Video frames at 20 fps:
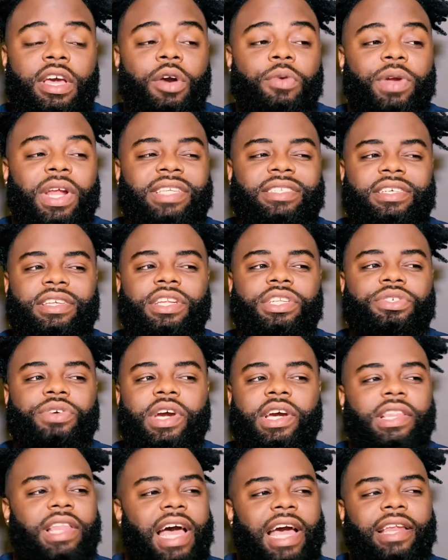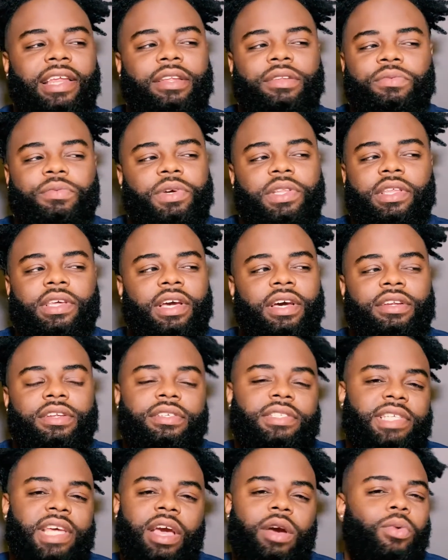When I seen the trailer, I didn't really
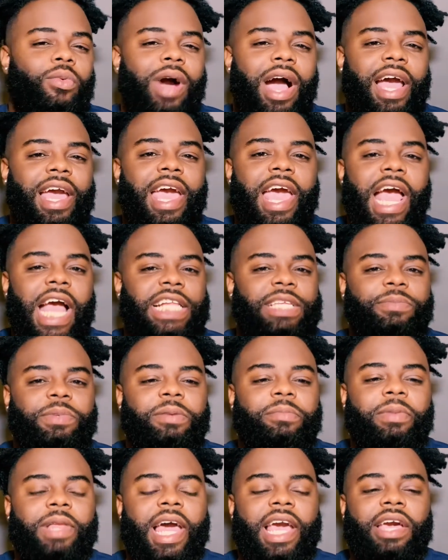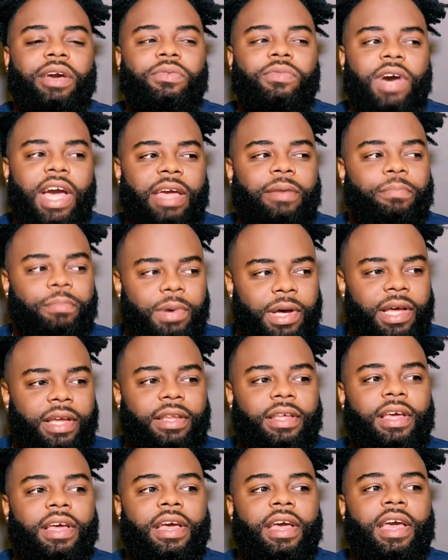understand why it had to be black and white,
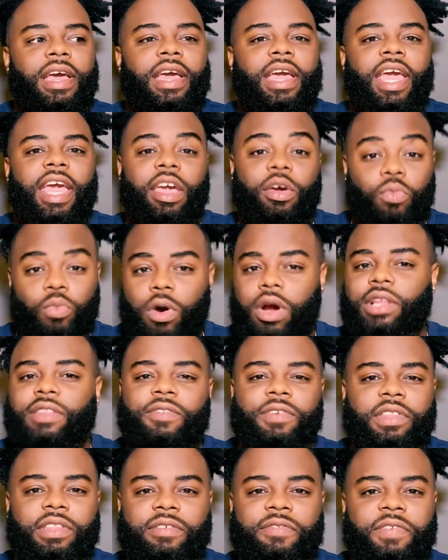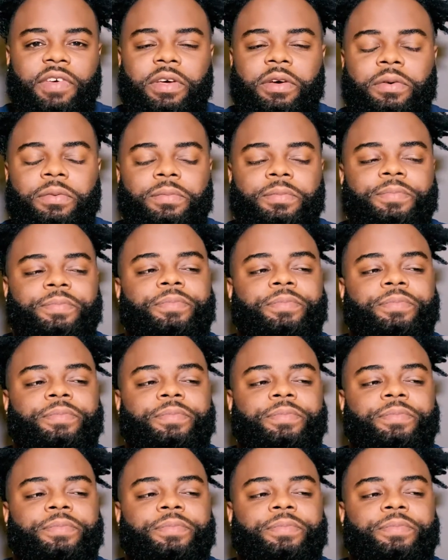but it worked for the film.